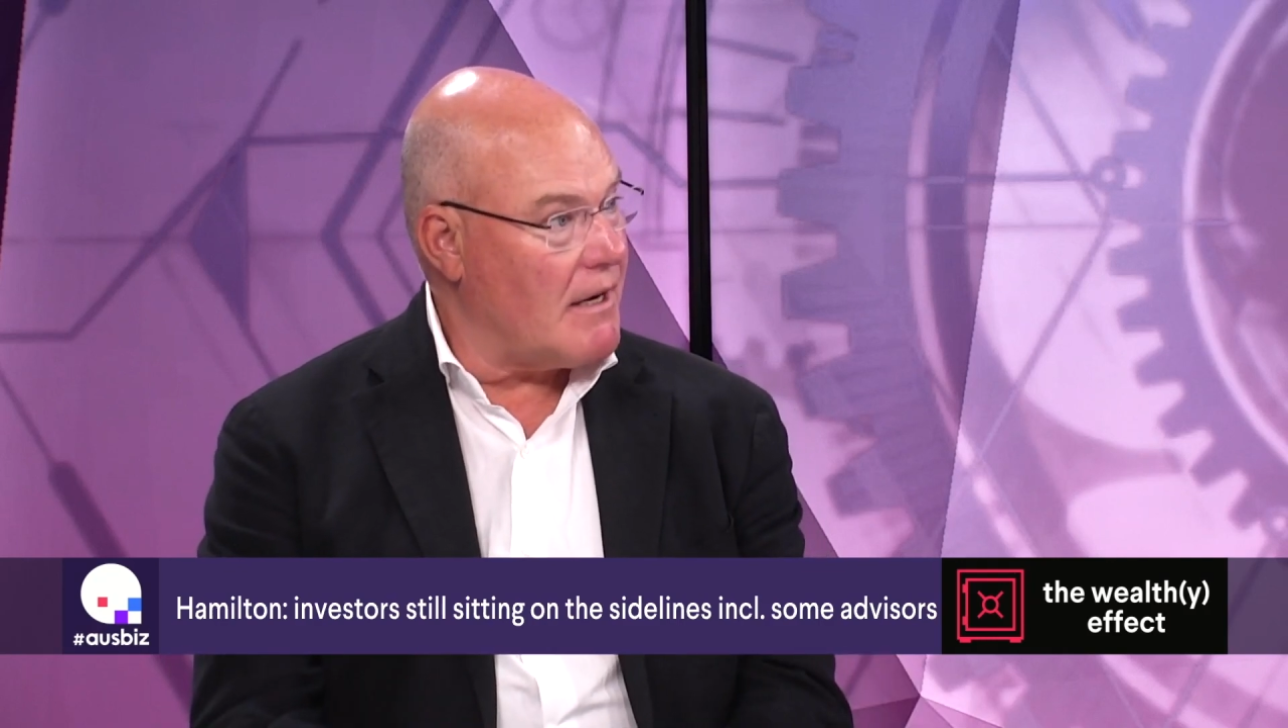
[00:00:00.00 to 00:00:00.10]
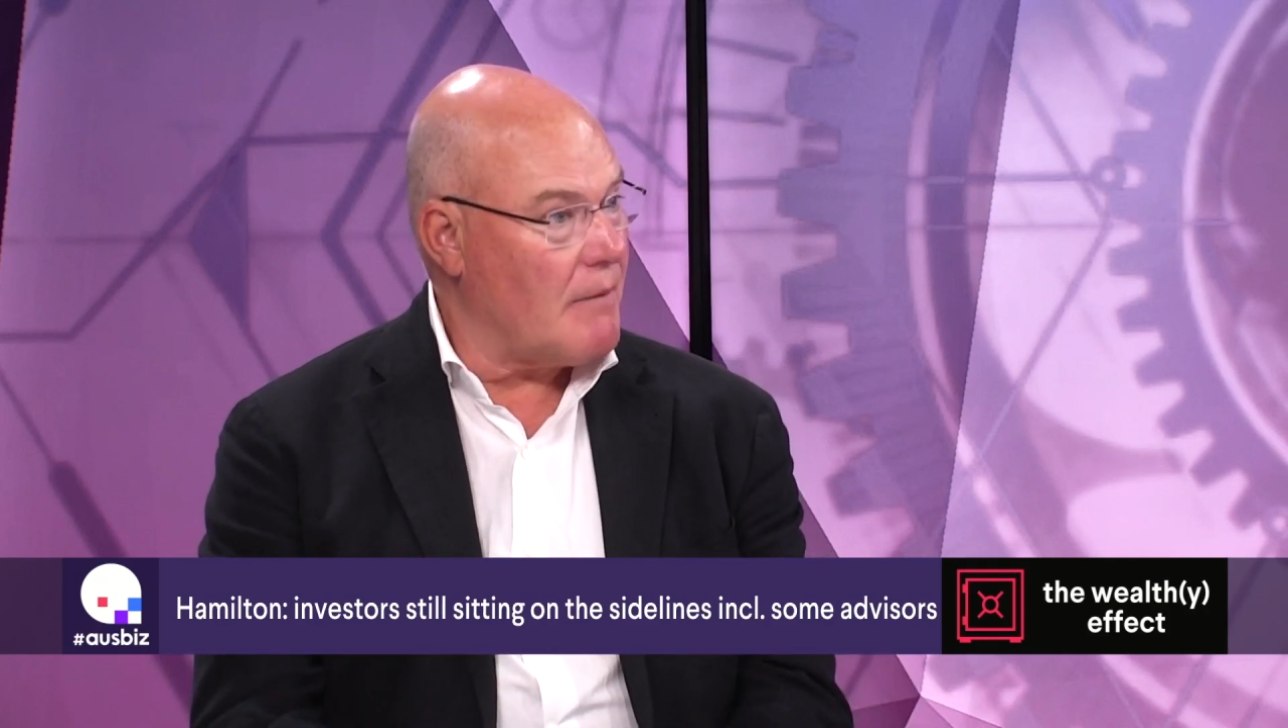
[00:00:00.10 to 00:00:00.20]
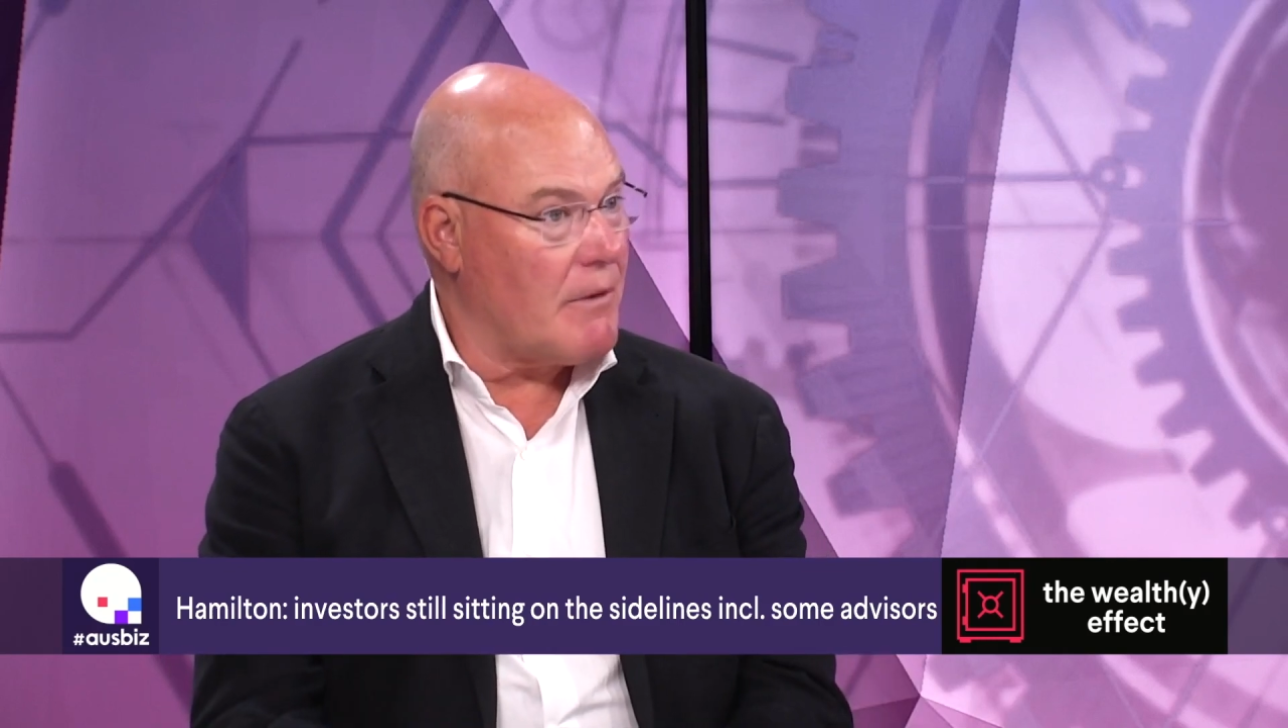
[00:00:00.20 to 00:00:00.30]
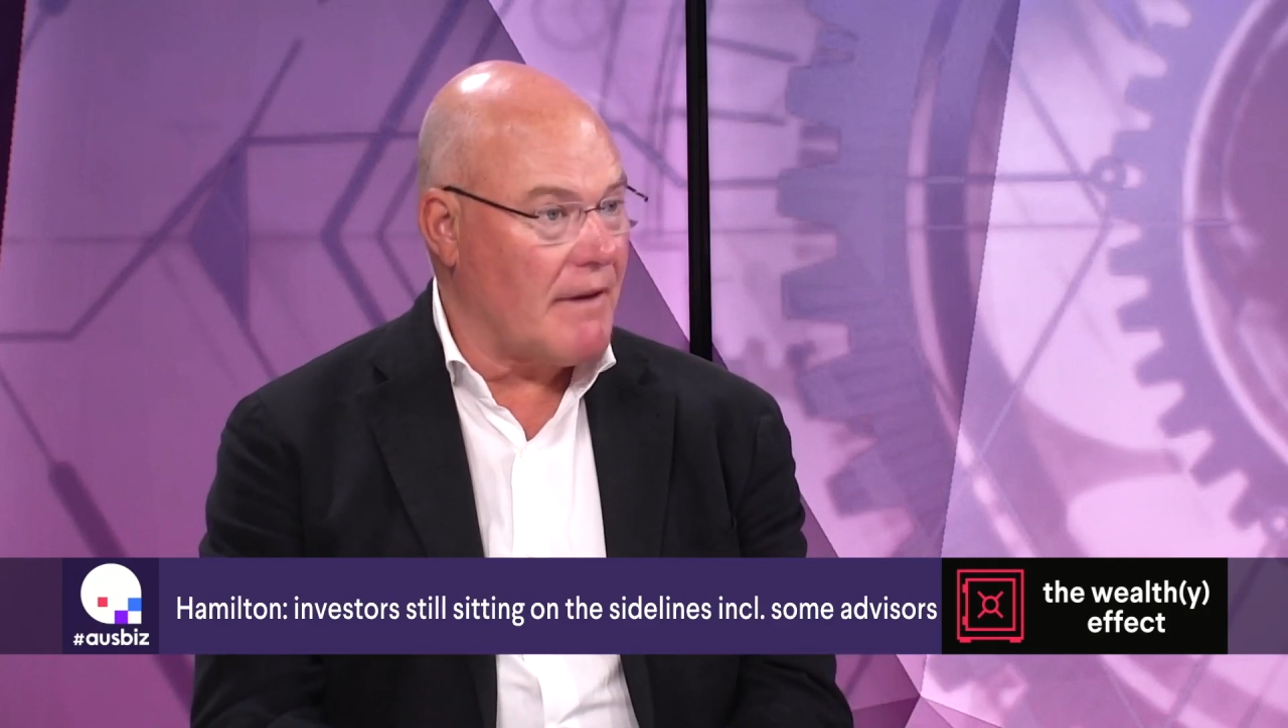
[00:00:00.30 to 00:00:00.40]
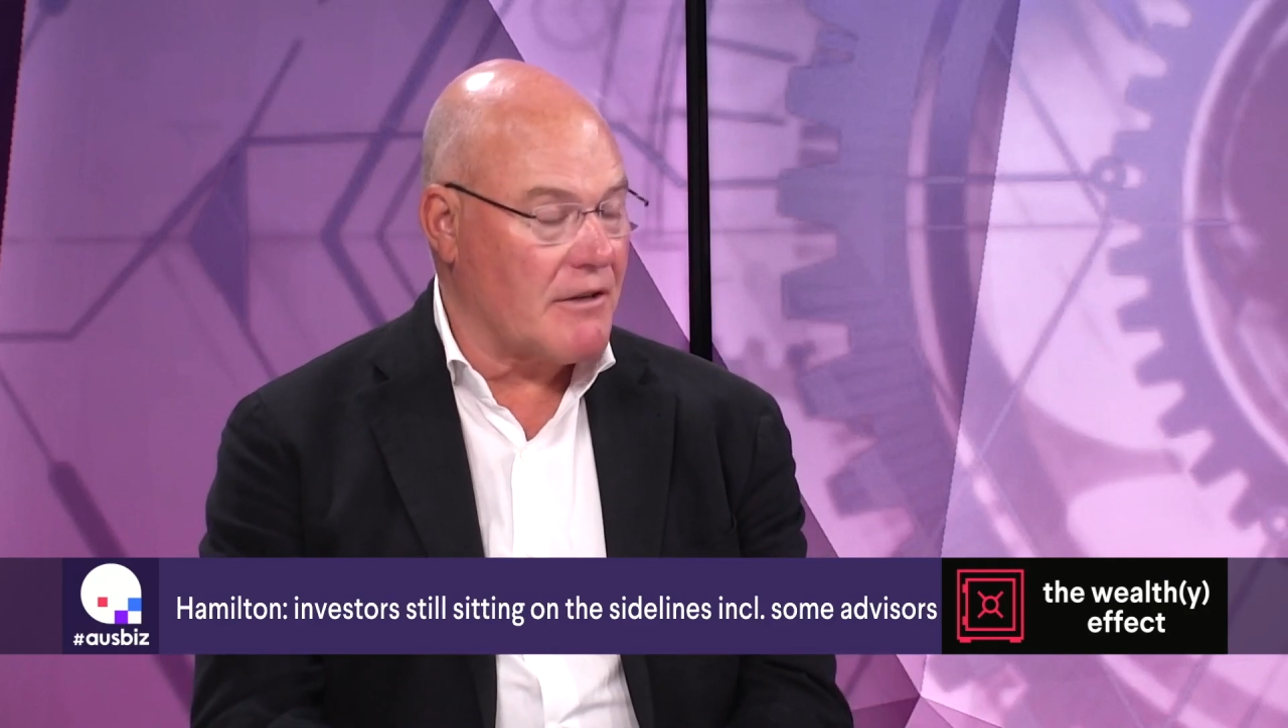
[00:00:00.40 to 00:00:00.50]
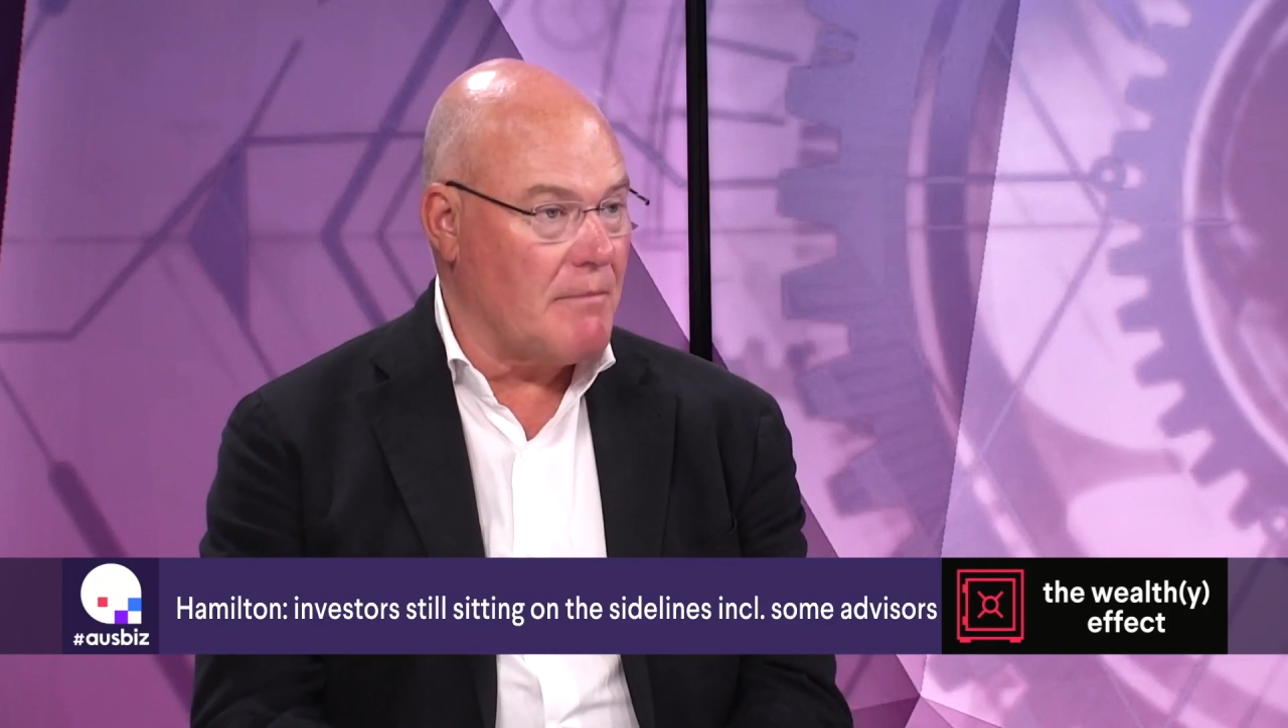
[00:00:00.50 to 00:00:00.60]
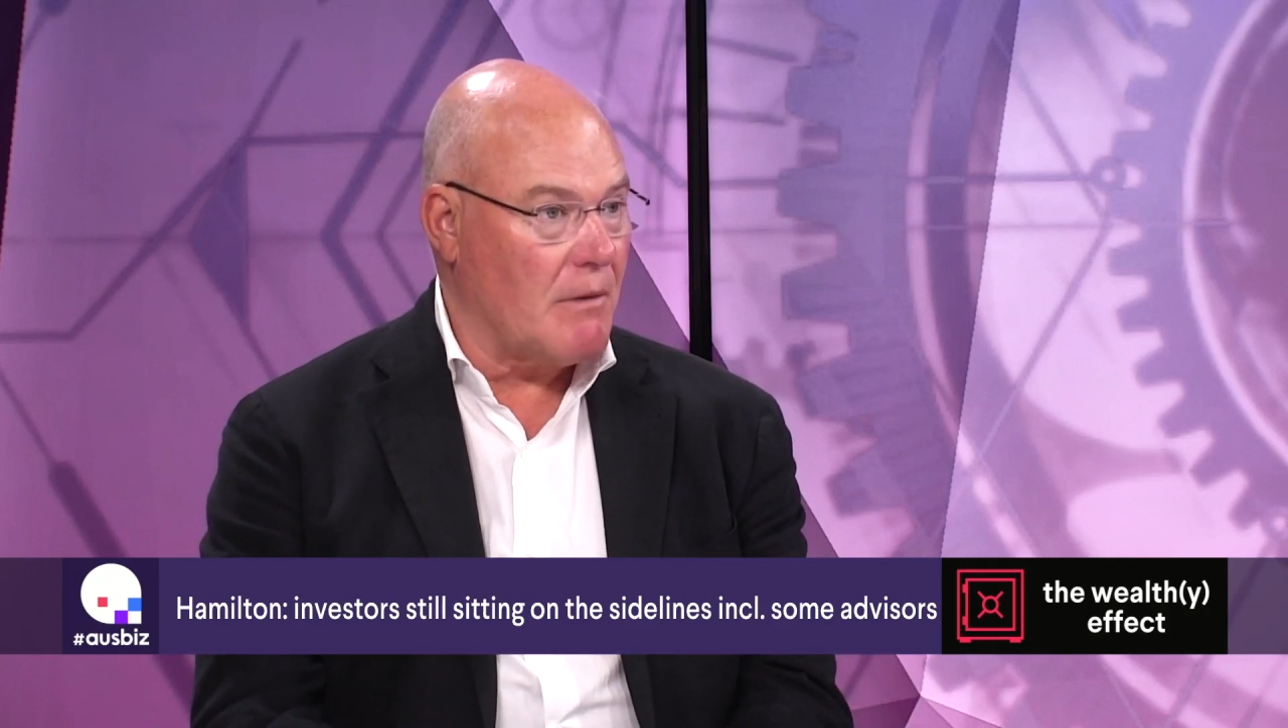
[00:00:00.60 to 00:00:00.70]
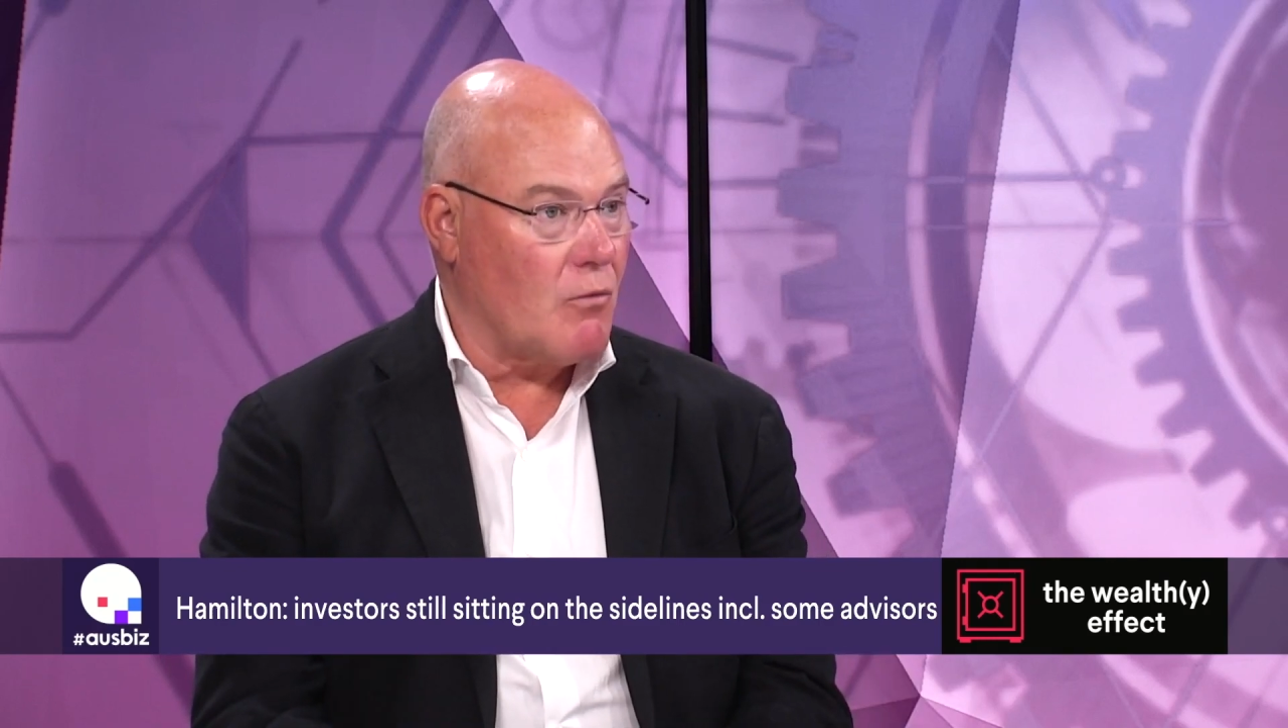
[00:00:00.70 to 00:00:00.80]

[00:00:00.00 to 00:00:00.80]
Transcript: and we've actually been